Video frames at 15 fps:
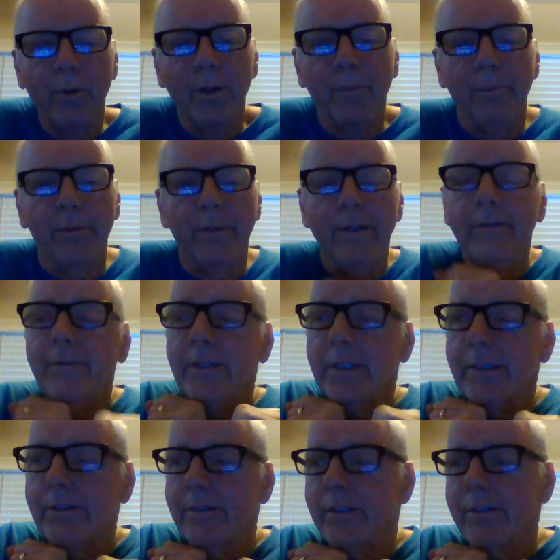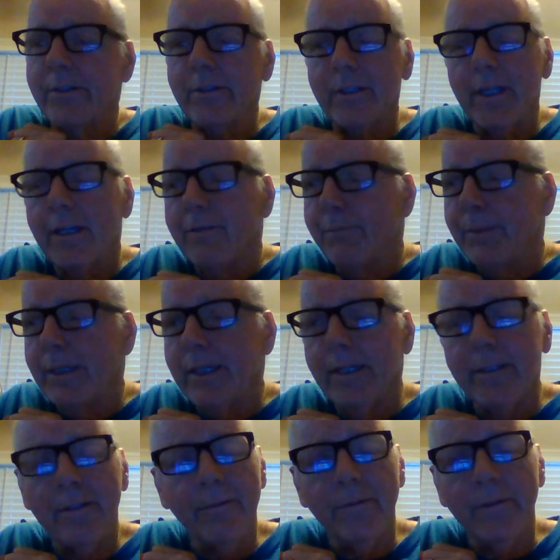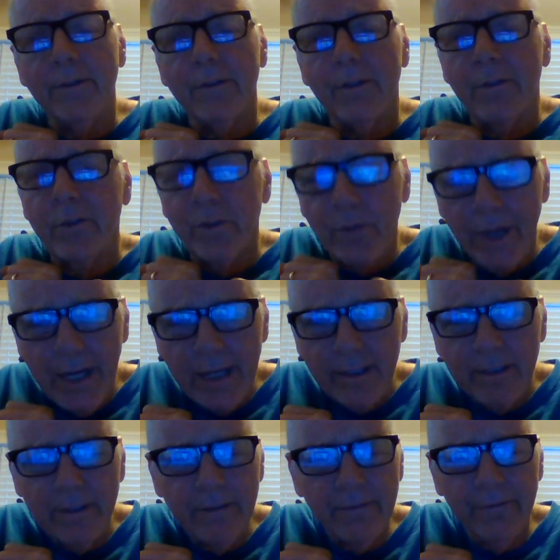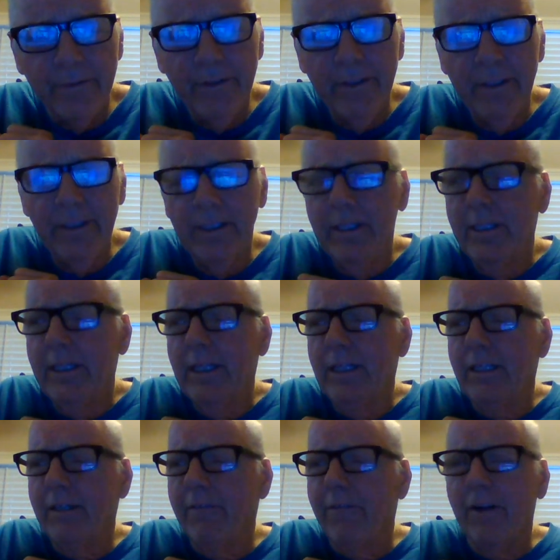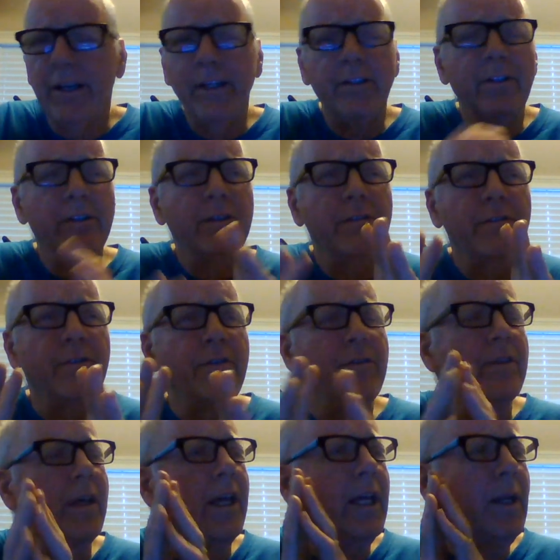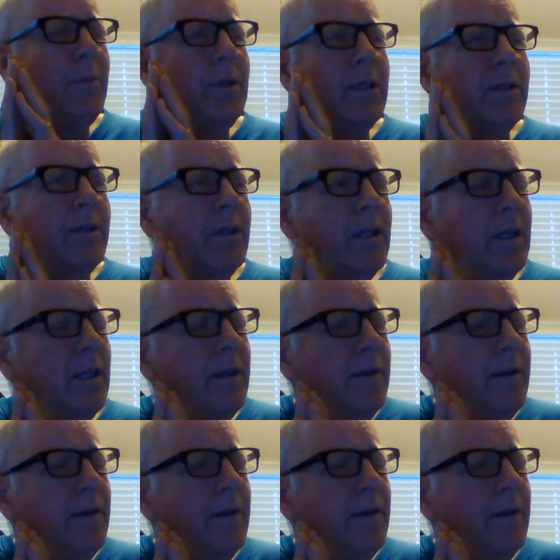we're oblivious to stuff because of the distractive, divisive, the enemies